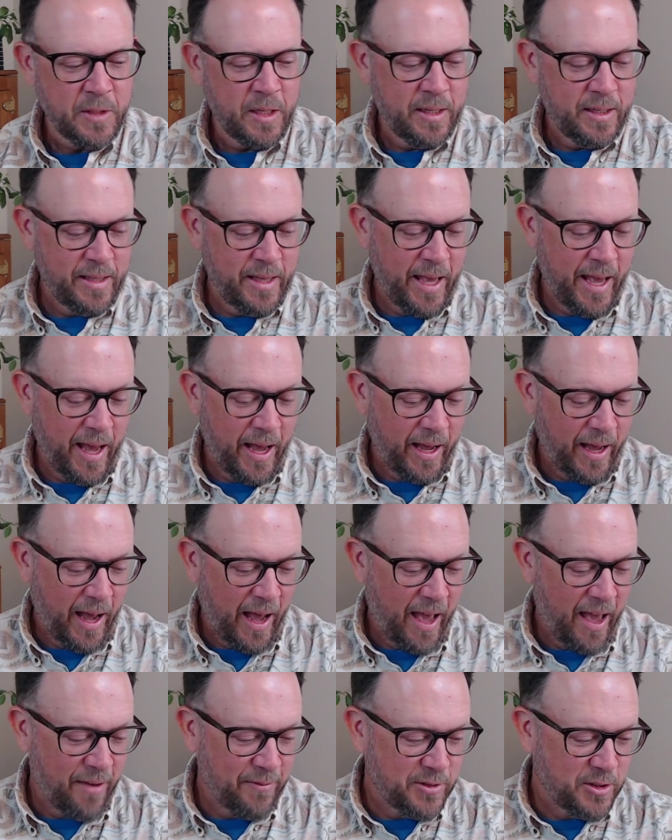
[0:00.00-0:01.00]
Yeah, I
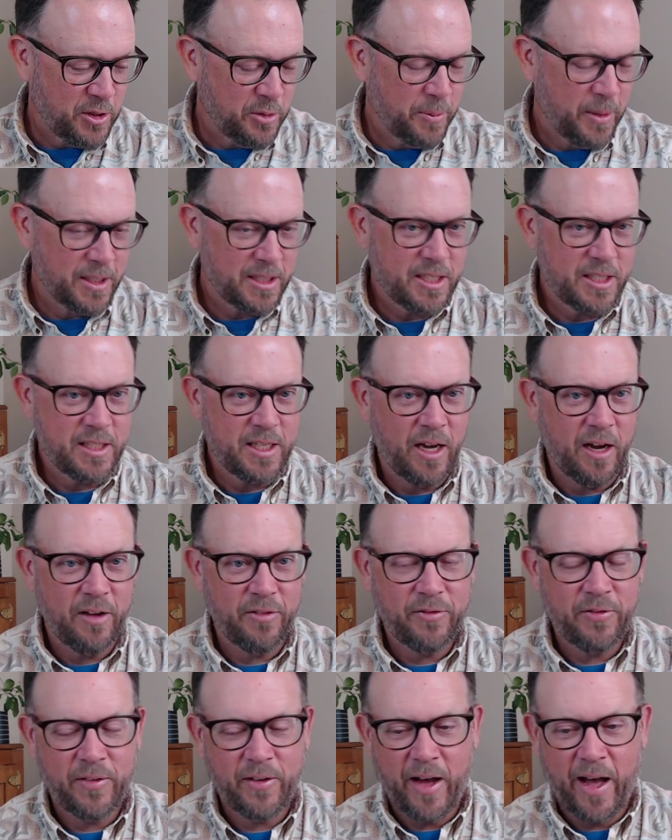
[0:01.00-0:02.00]
have too much
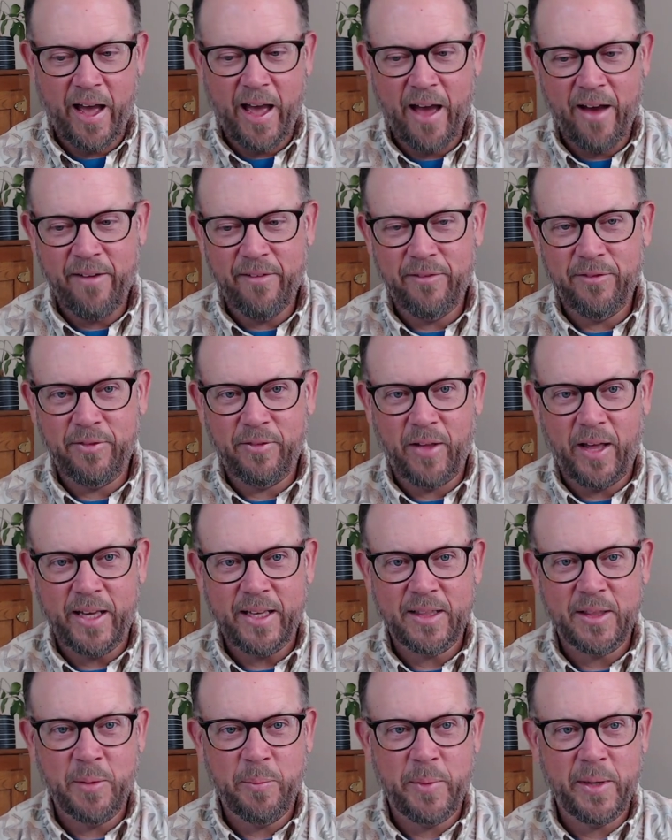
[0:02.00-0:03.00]
stuff. I have
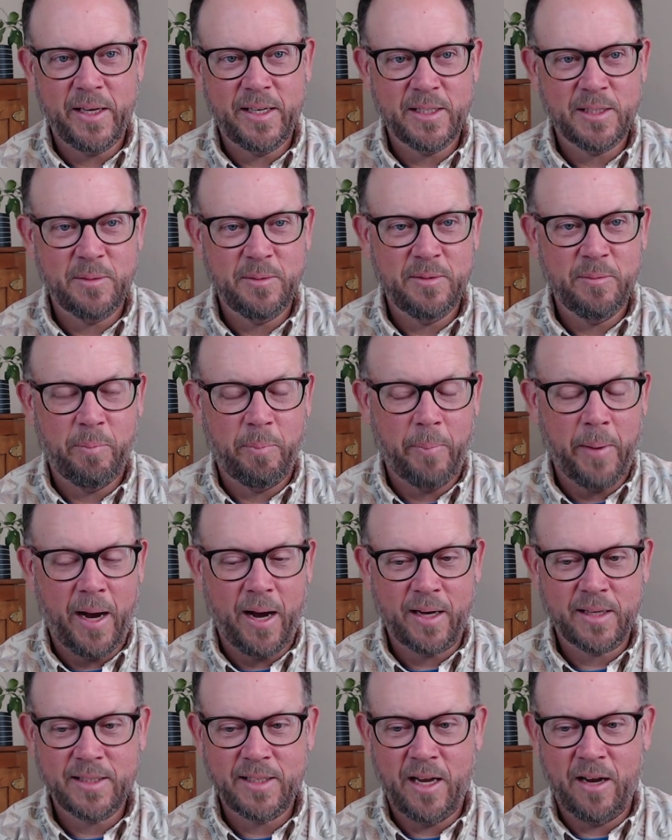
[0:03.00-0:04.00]
like the biggest
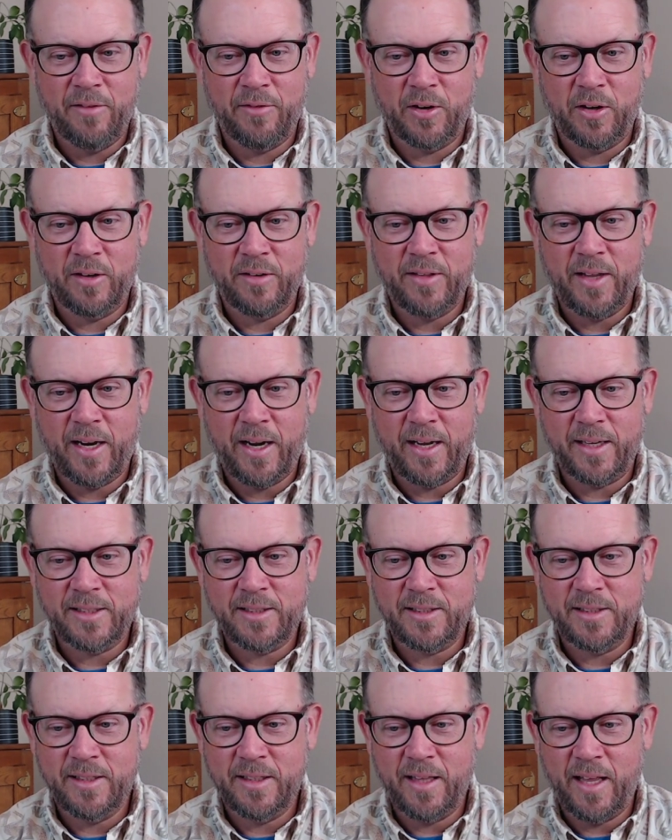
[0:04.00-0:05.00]
box ever that I
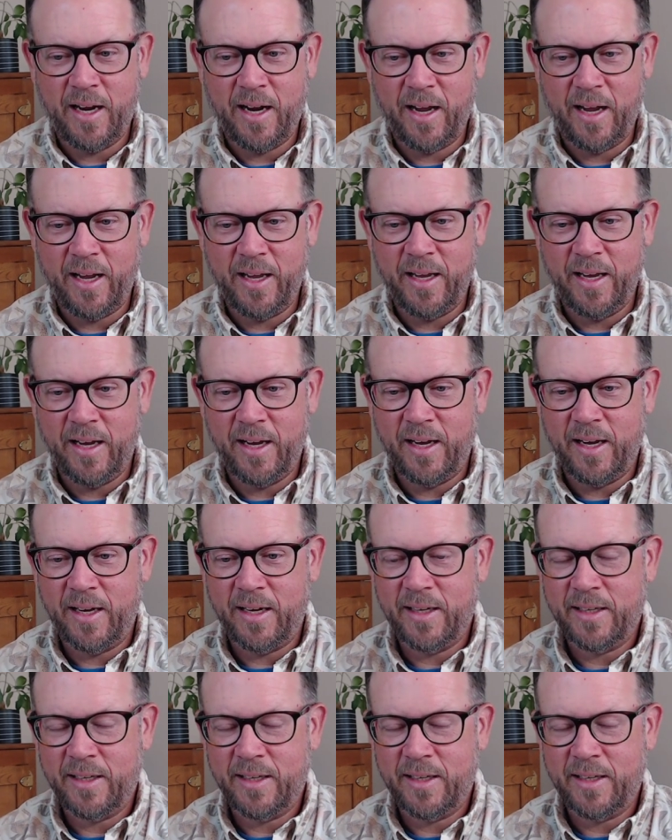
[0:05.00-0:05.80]
that I uh